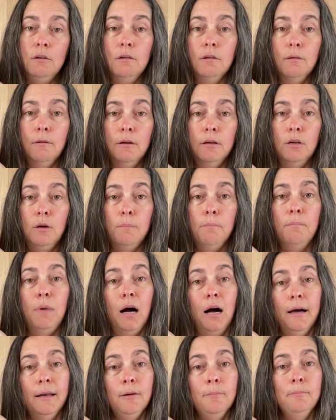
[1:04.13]
your
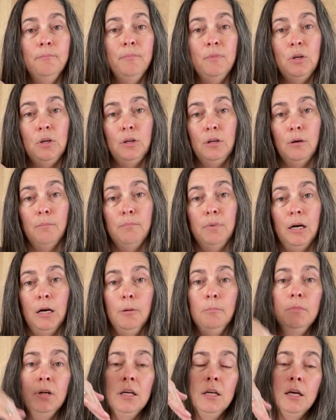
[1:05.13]
bottom, your
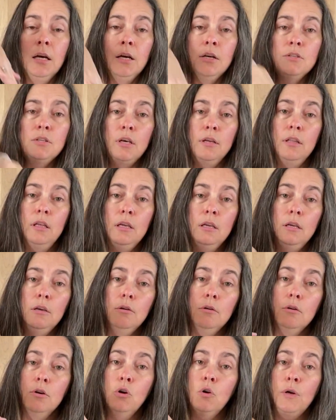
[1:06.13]
bum, so that
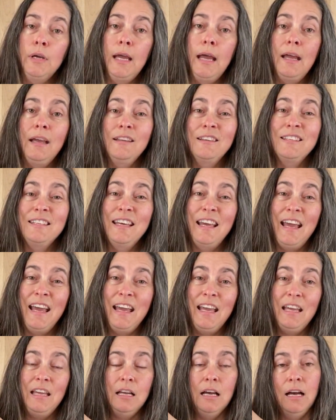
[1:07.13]
you create
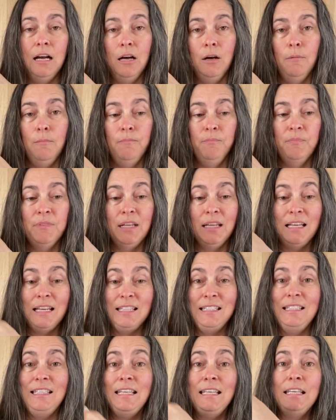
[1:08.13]
a
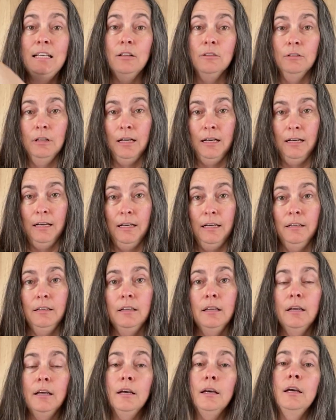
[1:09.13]

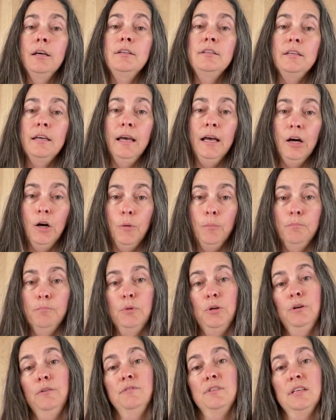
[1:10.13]
decline to
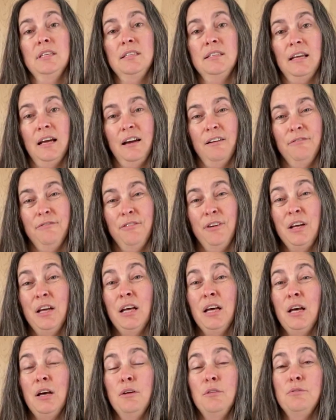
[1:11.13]
help move the stuff
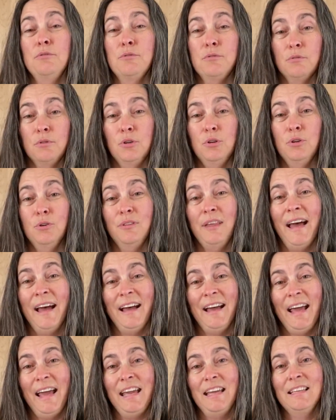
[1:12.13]
through
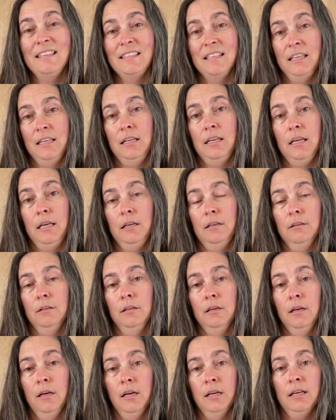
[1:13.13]
that
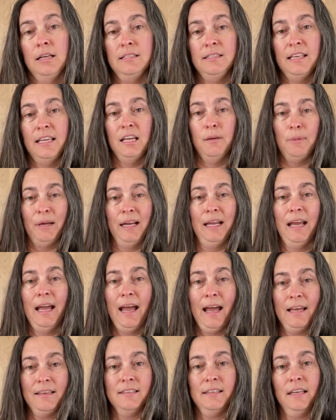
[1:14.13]
ascending, because think about
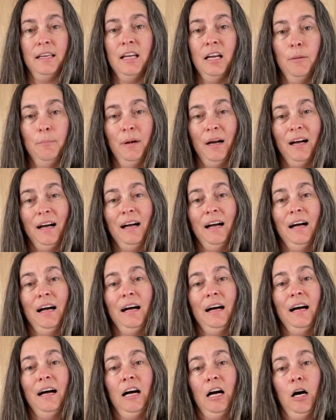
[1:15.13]
it, it has to come
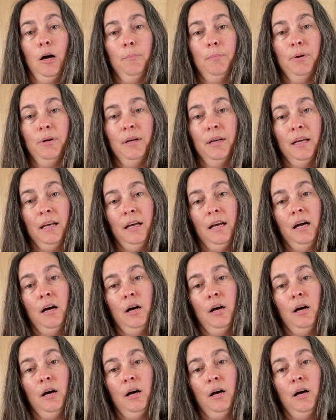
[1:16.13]
up,